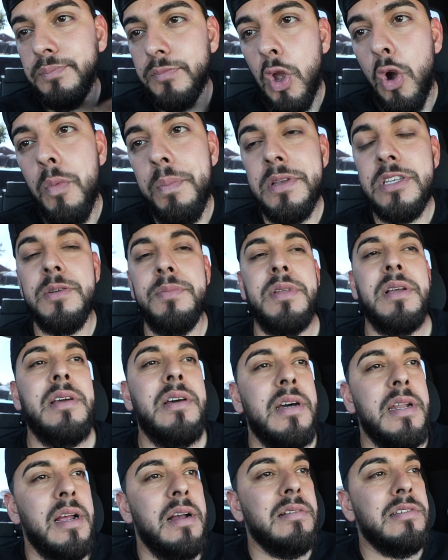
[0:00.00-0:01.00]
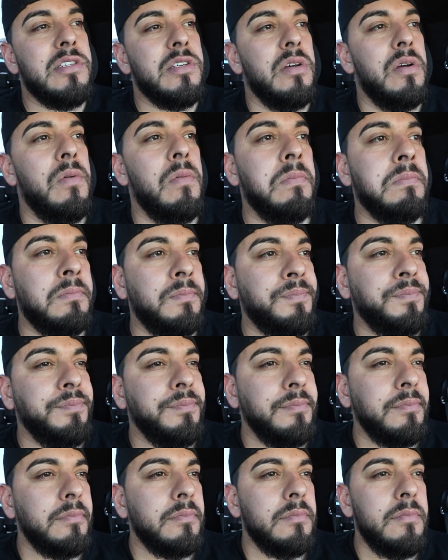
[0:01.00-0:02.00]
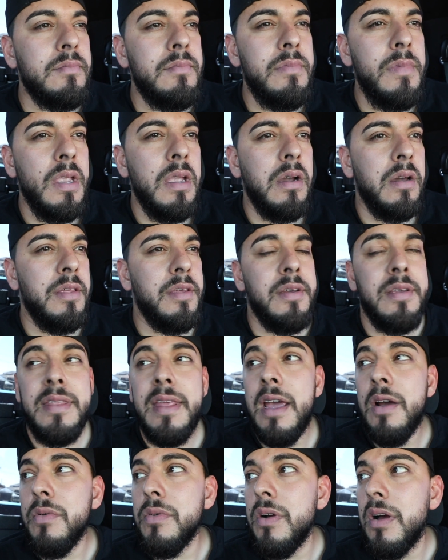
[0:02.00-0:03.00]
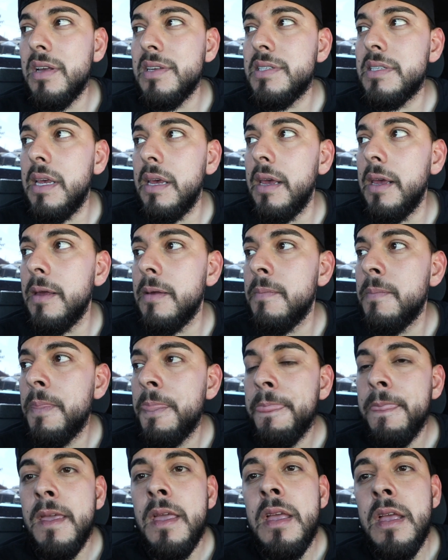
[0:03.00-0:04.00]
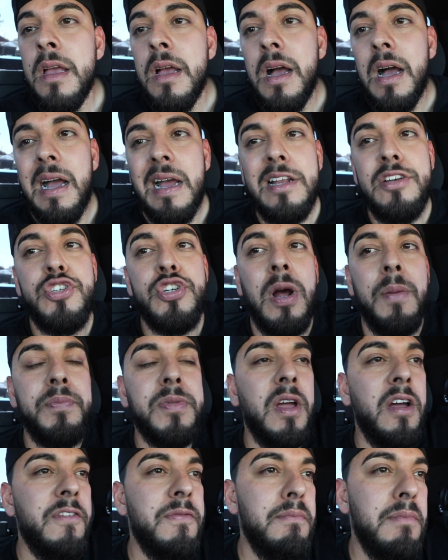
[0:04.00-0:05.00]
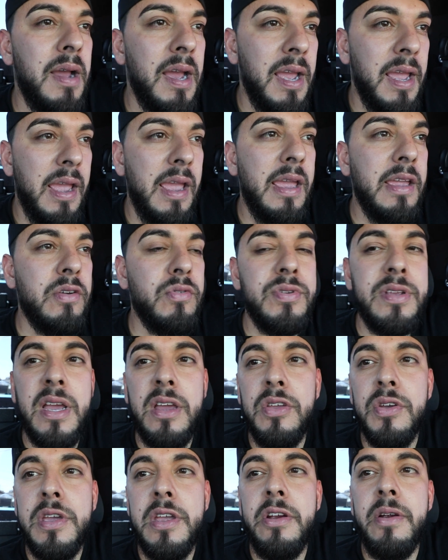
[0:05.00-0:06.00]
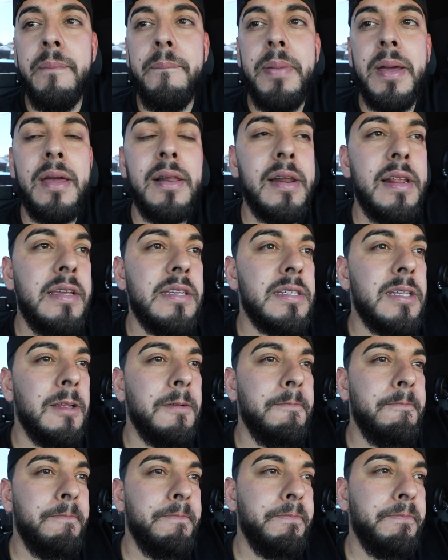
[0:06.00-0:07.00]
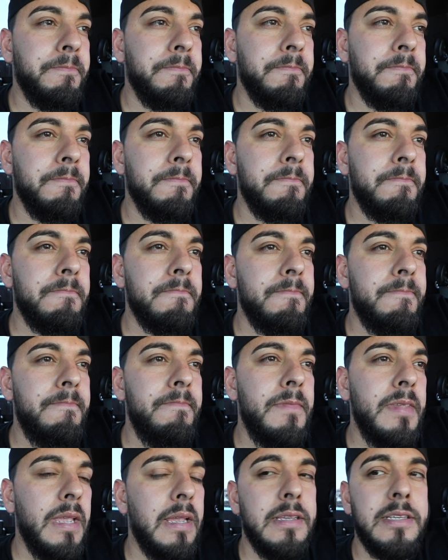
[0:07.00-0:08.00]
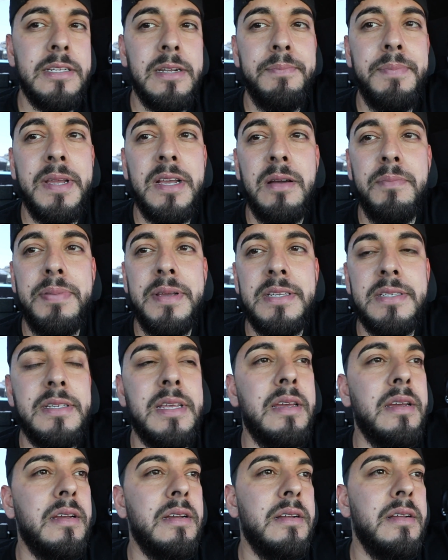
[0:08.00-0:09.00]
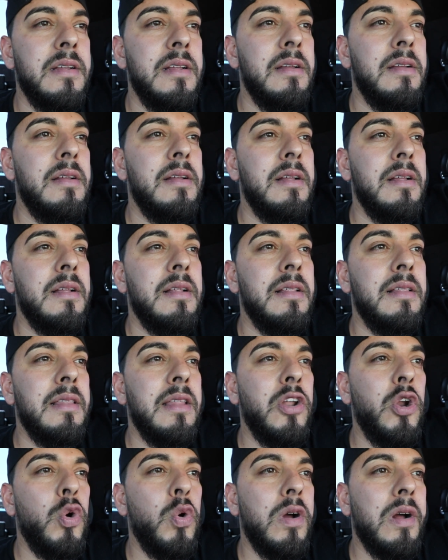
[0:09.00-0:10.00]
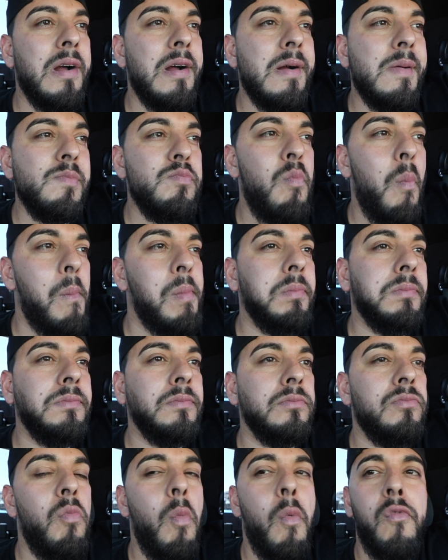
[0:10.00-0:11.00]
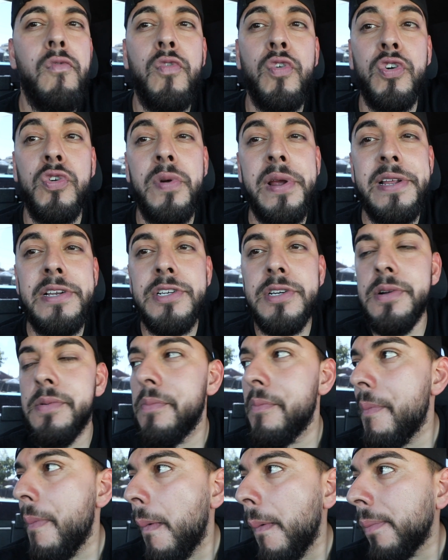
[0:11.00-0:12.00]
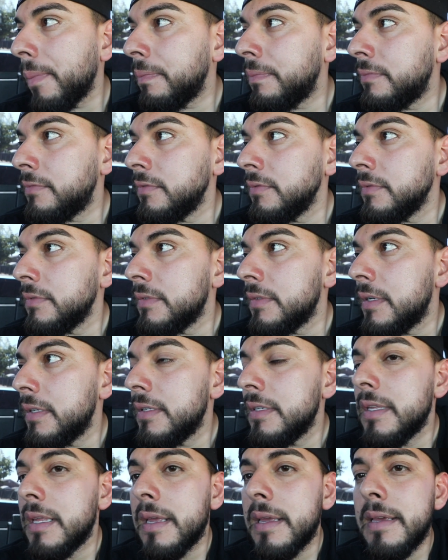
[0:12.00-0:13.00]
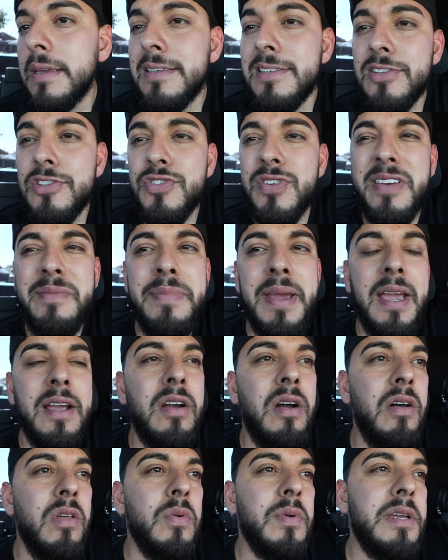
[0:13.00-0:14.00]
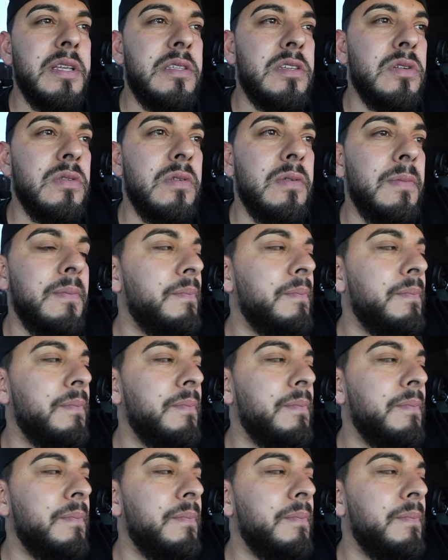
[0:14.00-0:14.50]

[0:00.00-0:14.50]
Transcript: Opens up the cutout, so other than that, we're all set. I dropped off my cuñado here in Perris. He's gonna pick up his uh, little um, Ford Ranger. And he's gonna drive back all the way to,